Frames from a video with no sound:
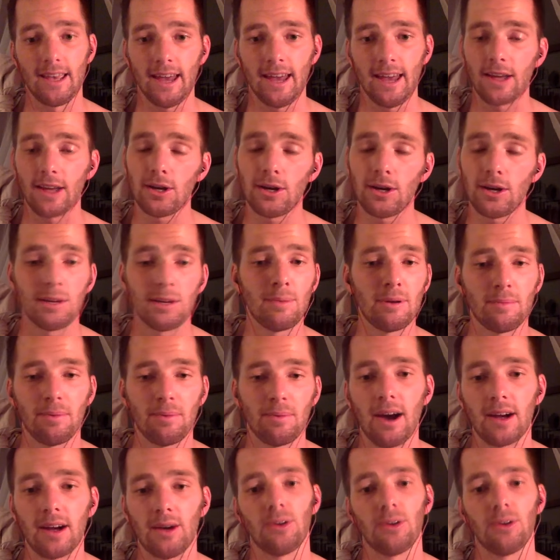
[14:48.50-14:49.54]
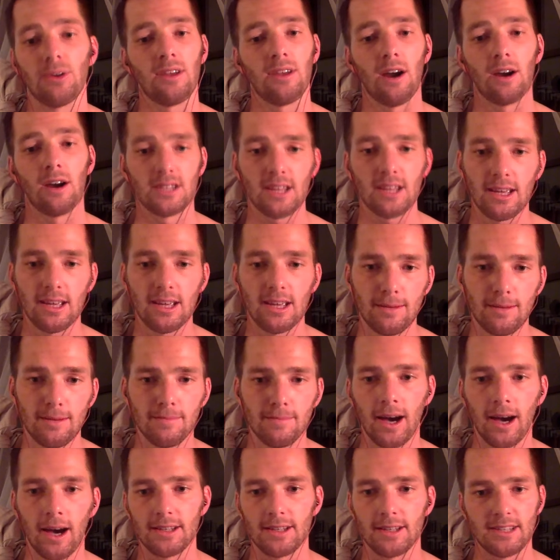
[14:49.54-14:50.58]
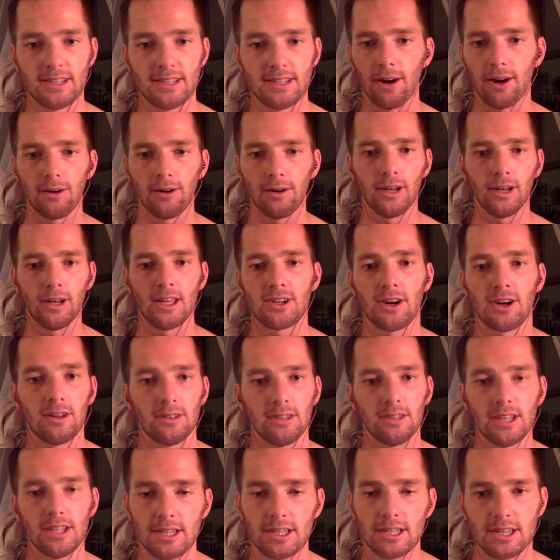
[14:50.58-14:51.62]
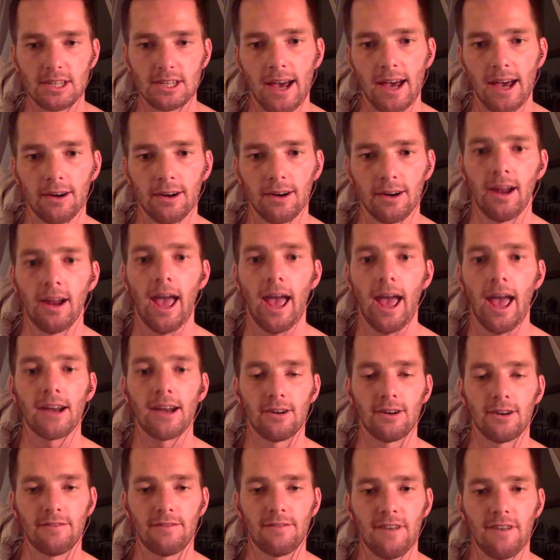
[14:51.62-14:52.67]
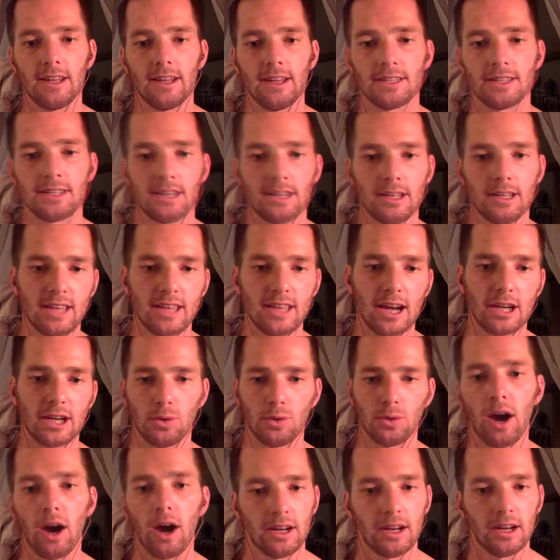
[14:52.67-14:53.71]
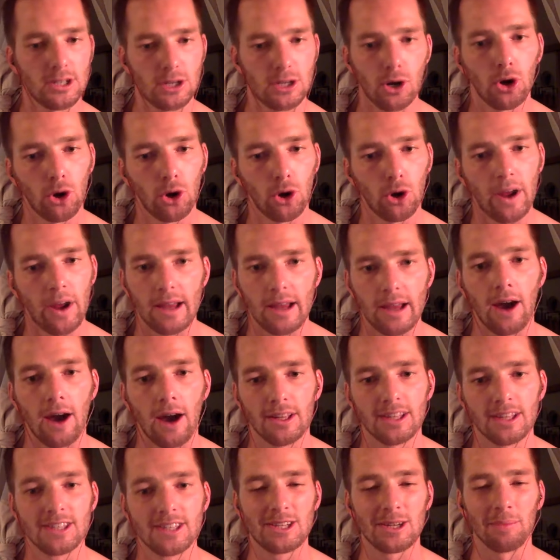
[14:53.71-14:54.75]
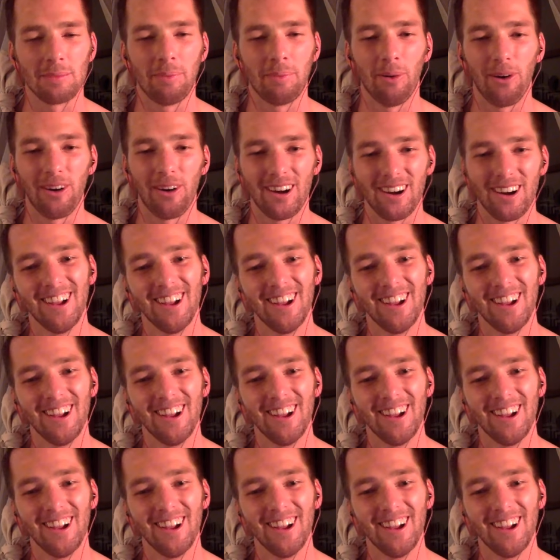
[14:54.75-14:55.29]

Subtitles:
and I couldn't have been prouder with our team. Daryl is our lead designer at Nerd Fitness, and he's actually rocking a toga right now in support